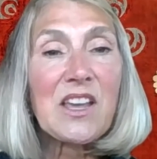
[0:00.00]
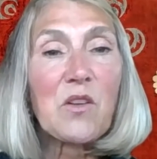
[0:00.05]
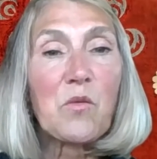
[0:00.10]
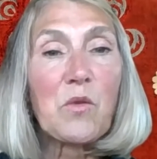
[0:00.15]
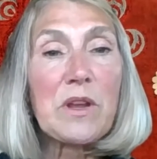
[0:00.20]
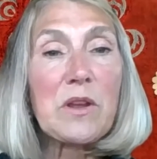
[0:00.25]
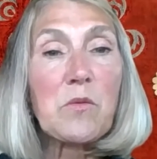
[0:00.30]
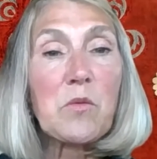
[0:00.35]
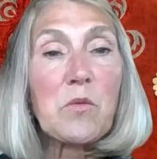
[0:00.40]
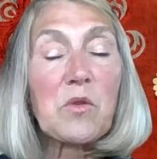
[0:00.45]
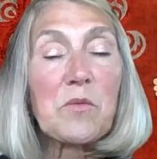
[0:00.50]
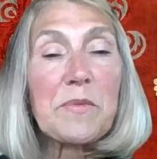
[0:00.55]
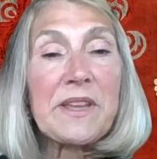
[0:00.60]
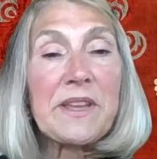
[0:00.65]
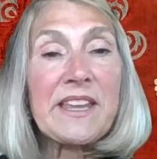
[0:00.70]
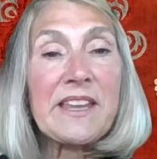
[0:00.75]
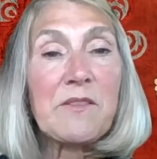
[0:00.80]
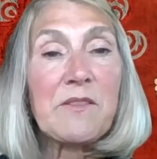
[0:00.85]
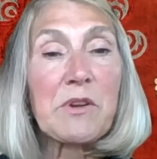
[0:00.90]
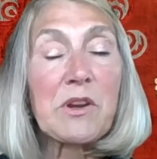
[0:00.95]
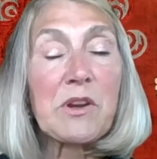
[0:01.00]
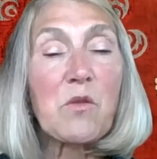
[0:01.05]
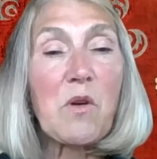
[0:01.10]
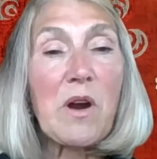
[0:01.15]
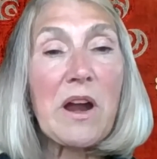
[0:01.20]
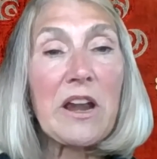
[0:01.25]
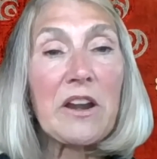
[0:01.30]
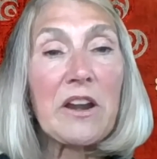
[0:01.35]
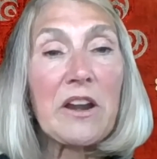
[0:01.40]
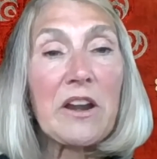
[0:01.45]
We will be
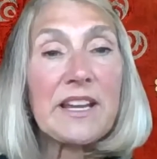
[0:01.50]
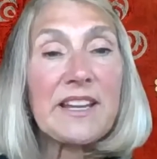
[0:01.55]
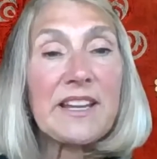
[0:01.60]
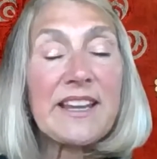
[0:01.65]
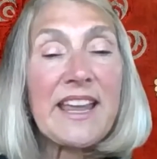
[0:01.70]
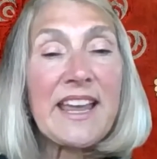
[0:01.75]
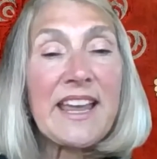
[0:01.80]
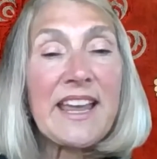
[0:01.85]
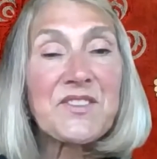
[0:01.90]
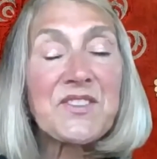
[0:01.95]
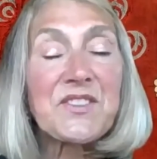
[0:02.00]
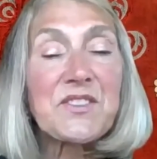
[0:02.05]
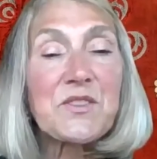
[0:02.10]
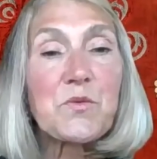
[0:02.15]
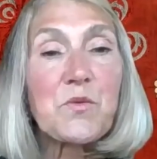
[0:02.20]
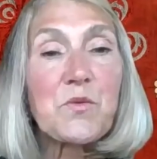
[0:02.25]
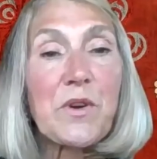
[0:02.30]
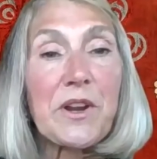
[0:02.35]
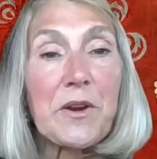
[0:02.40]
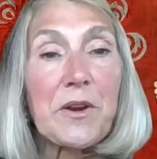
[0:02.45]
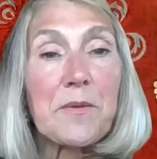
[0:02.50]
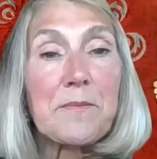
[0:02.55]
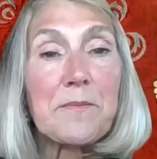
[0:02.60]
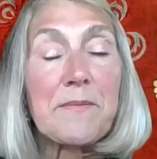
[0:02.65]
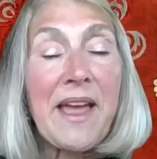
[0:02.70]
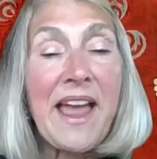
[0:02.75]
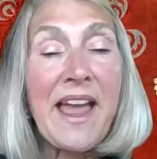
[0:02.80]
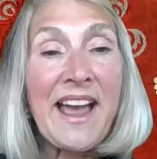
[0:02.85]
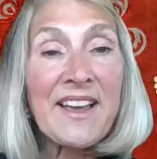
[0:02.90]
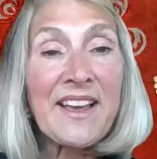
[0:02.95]
requiring guests to wear
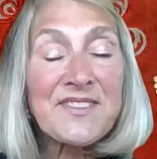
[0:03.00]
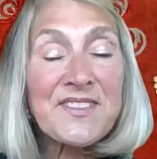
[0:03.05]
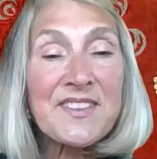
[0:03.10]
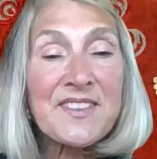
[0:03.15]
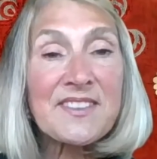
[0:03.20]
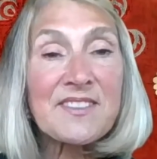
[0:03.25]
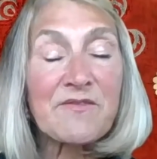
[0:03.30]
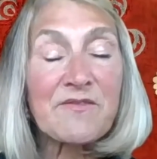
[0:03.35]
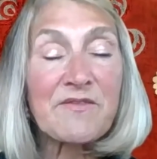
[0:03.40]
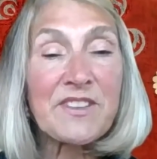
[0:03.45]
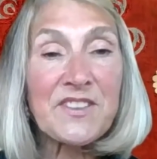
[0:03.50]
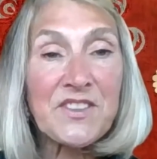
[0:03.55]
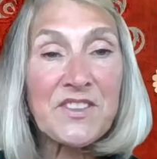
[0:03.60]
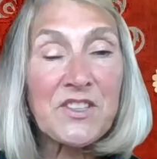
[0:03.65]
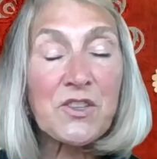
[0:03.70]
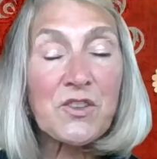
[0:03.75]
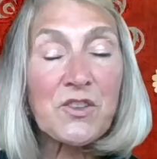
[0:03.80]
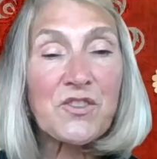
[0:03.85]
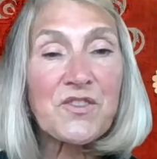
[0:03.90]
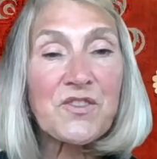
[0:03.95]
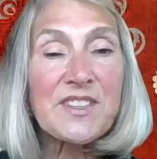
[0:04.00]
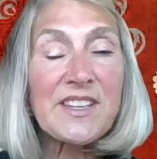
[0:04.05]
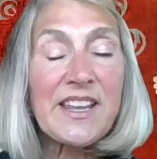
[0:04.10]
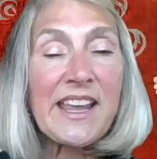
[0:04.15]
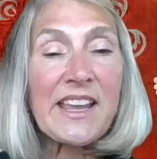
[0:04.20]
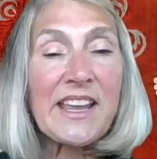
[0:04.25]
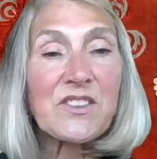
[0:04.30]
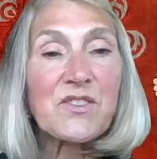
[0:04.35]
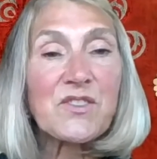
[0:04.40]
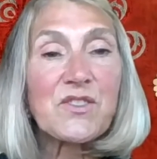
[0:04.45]
masks, visitors,
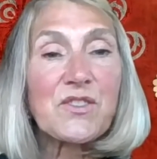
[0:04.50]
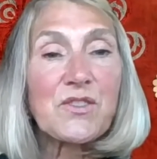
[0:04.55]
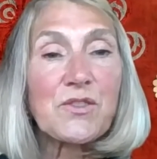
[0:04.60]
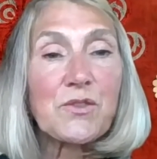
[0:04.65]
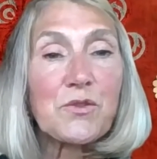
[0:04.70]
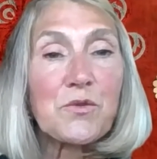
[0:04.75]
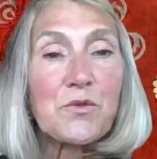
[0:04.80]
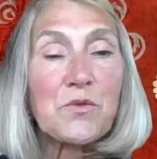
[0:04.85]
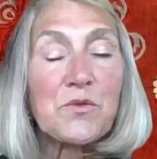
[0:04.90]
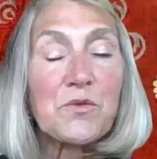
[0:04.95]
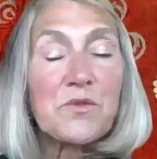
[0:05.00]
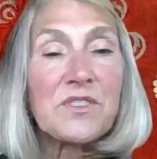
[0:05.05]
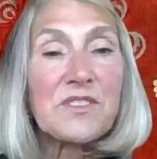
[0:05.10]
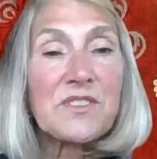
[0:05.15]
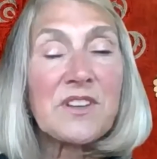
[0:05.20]
and to